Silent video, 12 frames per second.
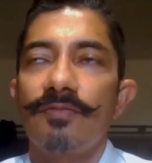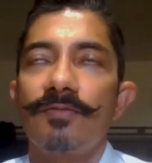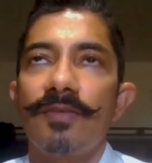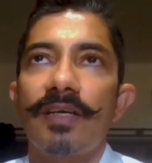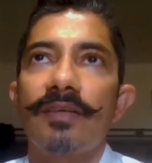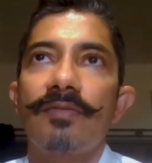you
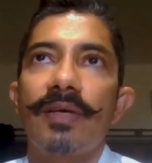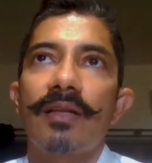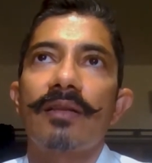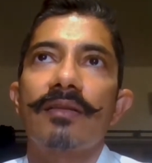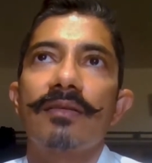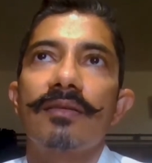very
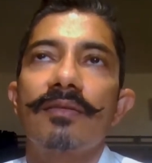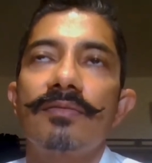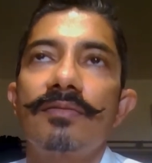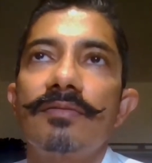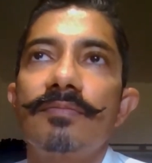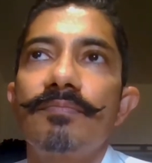well
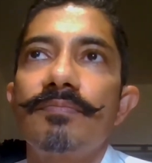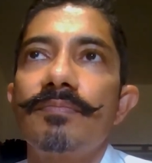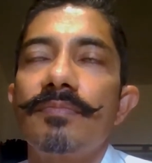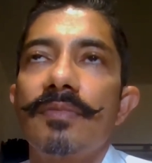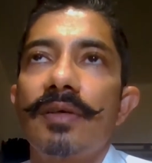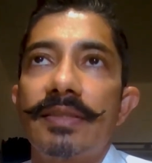
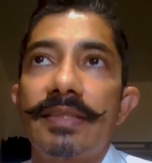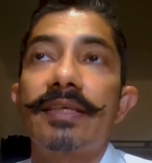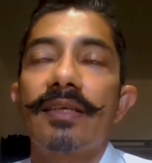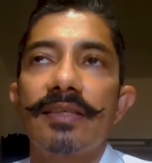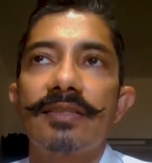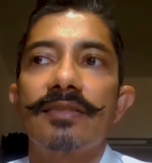
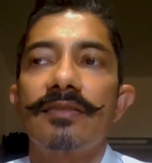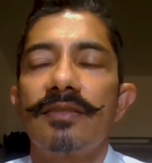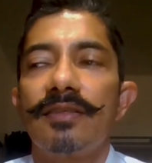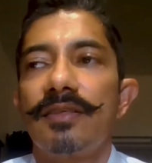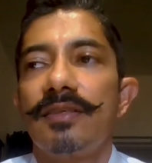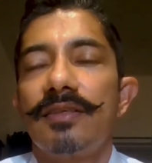
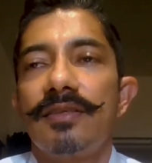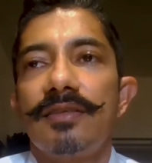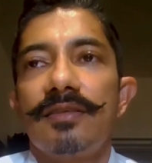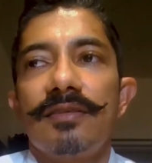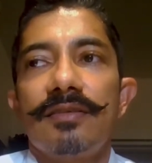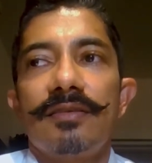articulated,
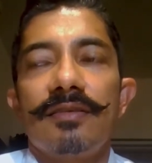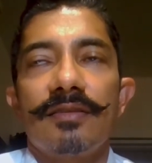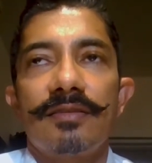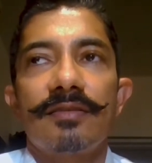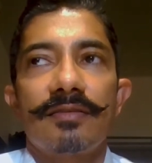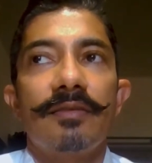
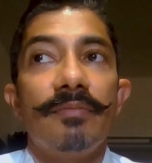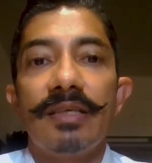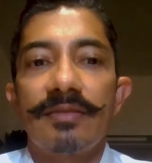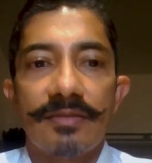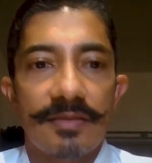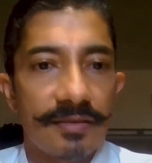it's an
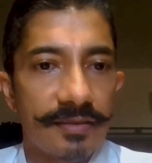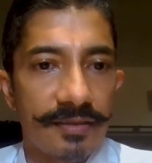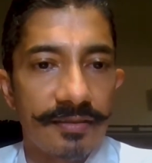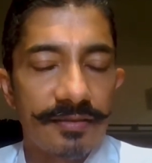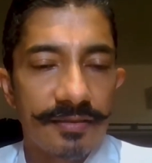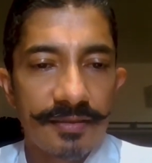amazing
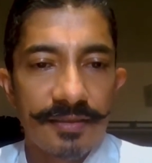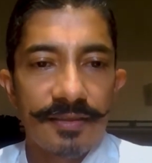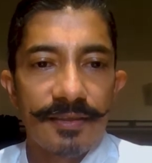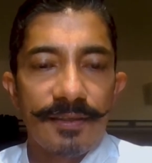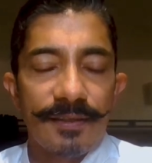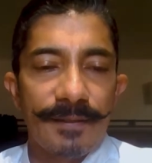journey,
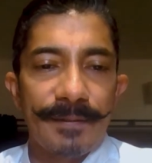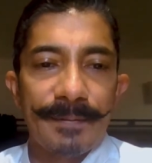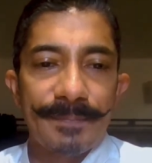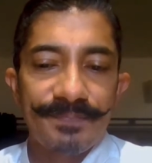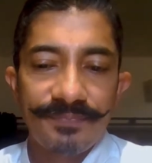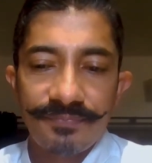
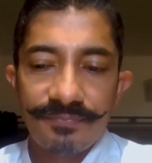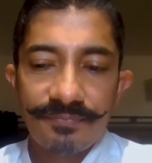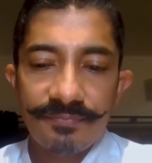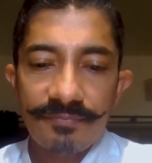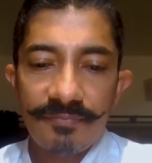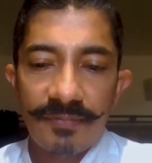and
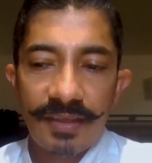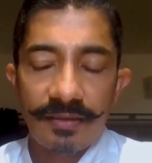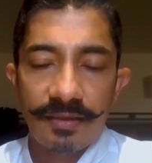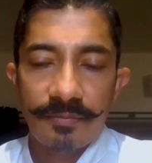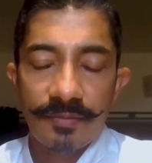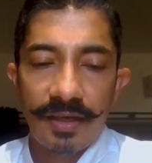
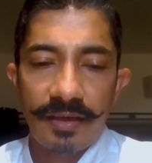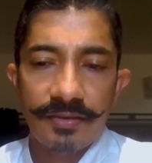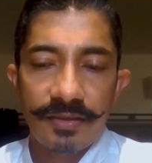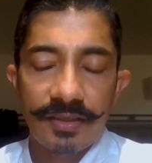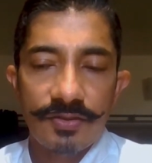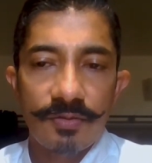I'm glad
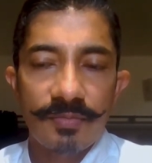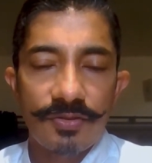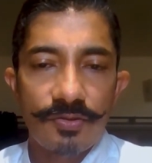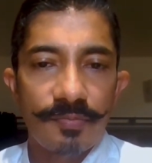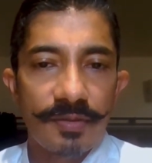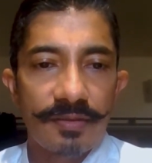your kids will be
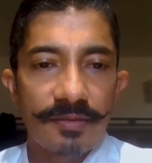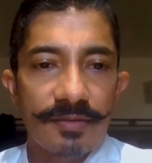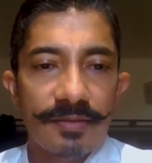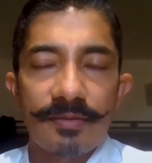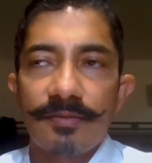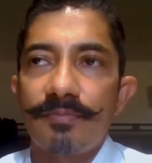
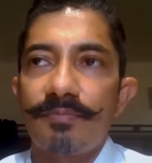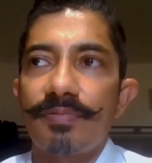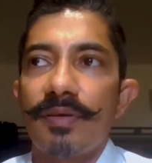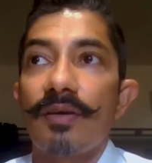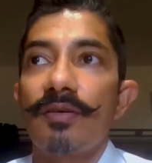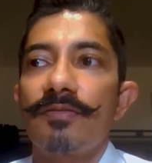super
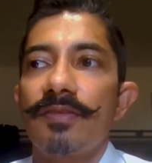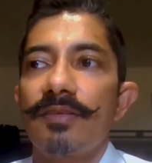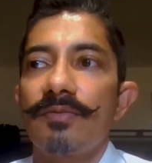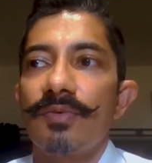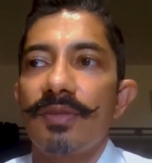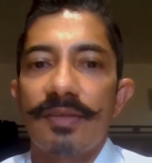proud of
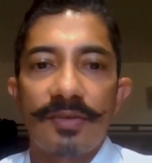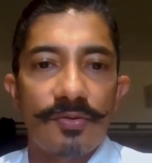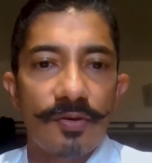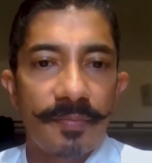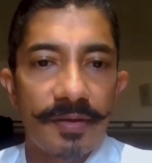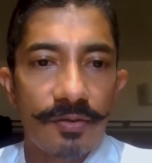it when they
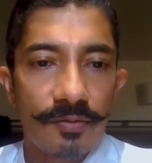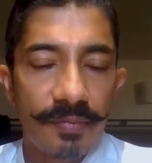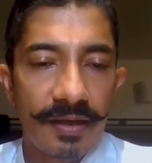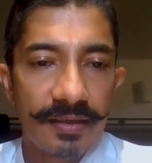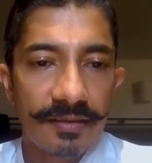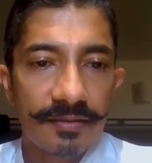grow up and look
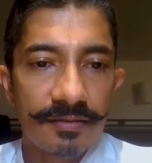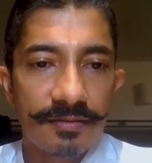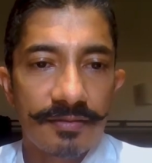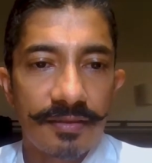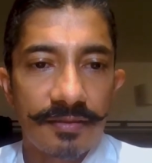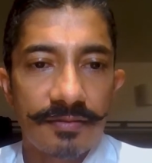back at
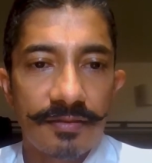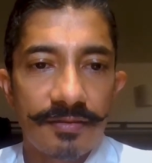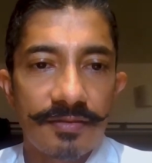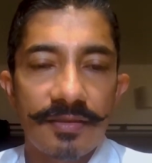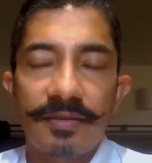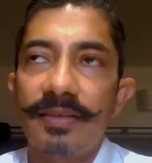
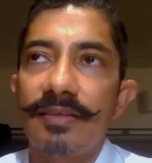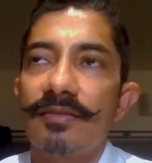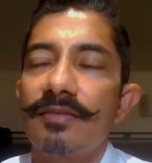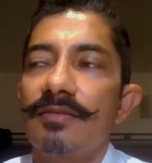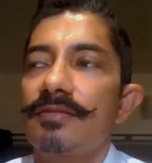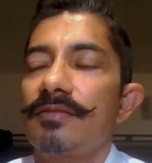this journey
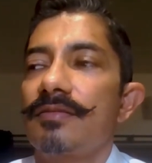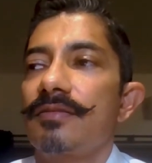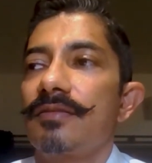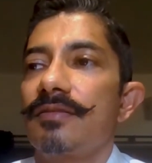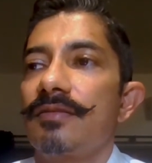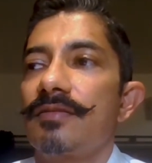and
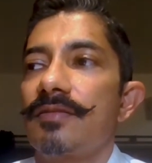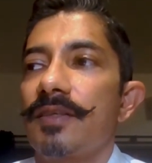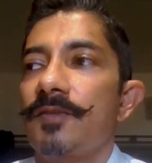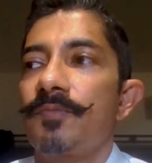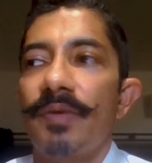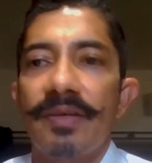this
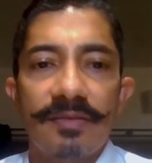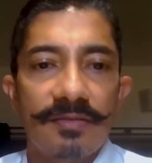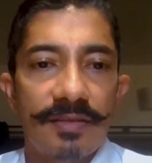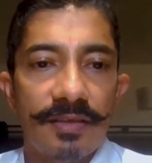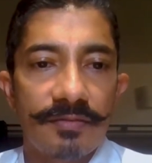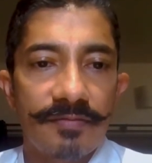
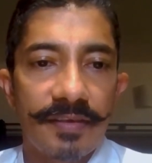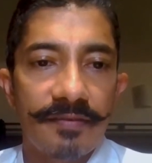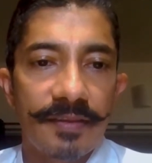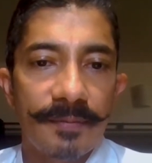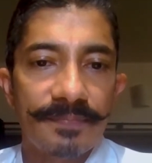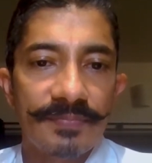experience that you've
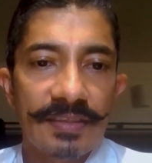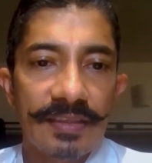given them.